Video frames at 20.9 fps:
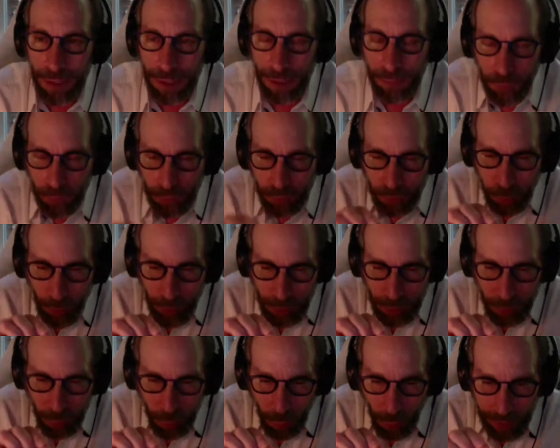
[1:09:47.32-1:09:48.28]
If you
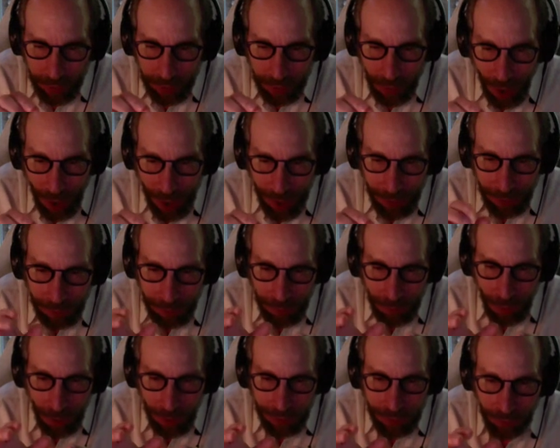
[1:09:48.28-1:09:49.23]
twiddled one dial in the
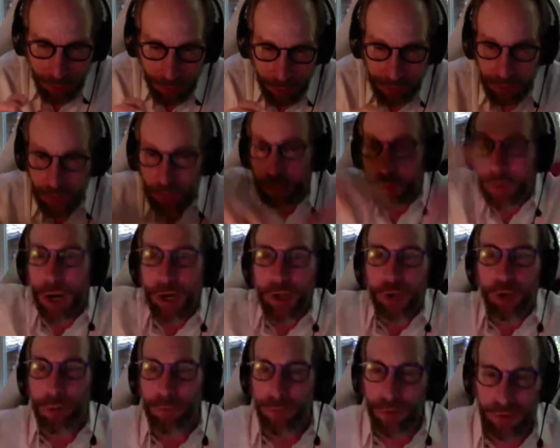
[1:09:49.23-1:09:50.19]
laws of physics, would our
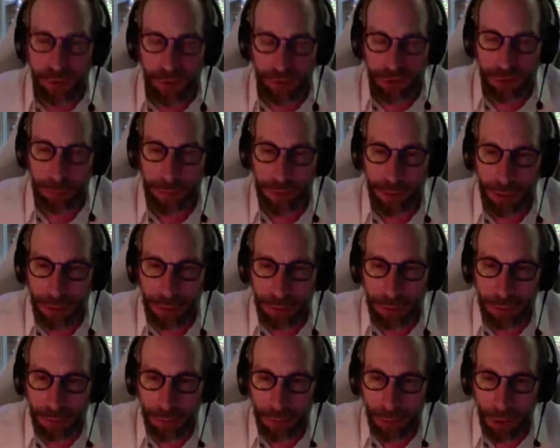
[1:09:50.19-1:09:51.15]
universe disappear?
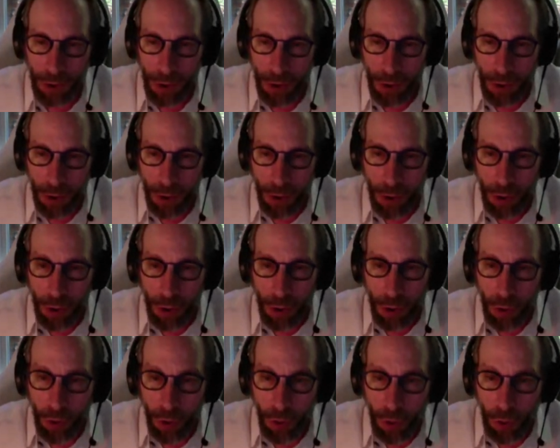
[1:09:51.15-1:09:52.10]

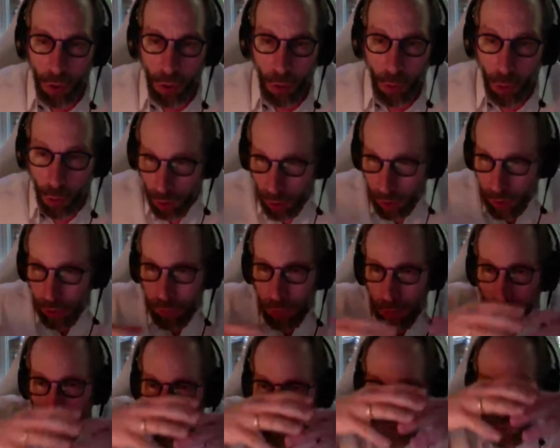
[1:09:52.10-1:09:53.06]
Or could
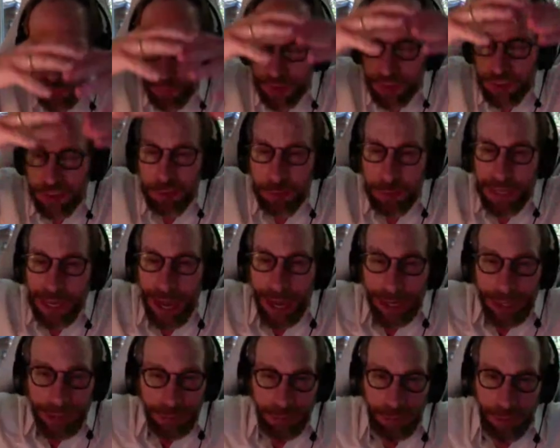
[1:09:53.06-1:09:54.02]
the laws of physics be
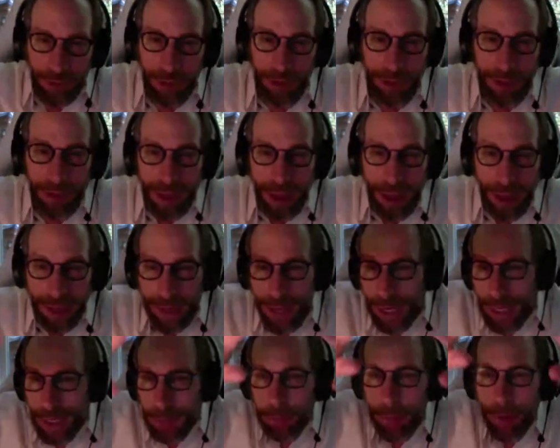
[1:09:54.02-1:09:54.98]
anything and
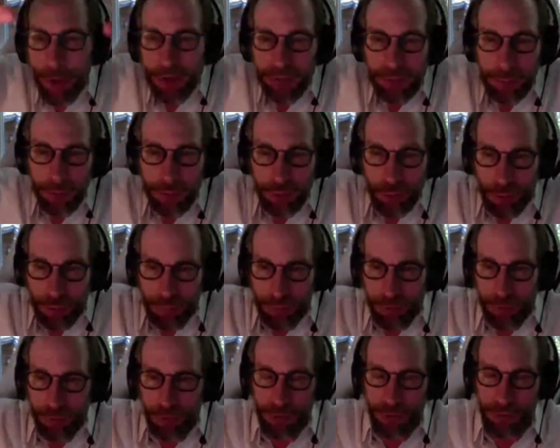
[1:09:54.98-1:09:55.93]
any possible
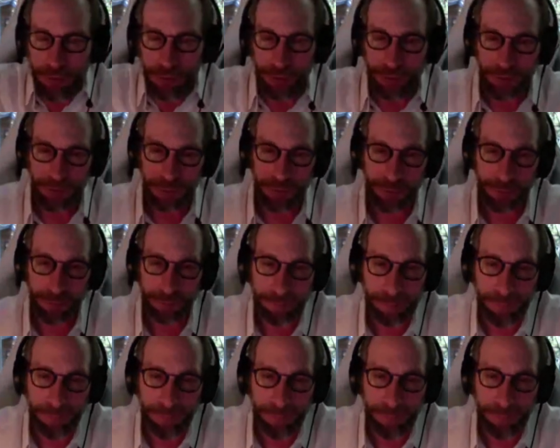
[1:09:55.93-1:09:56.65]
universe could exist?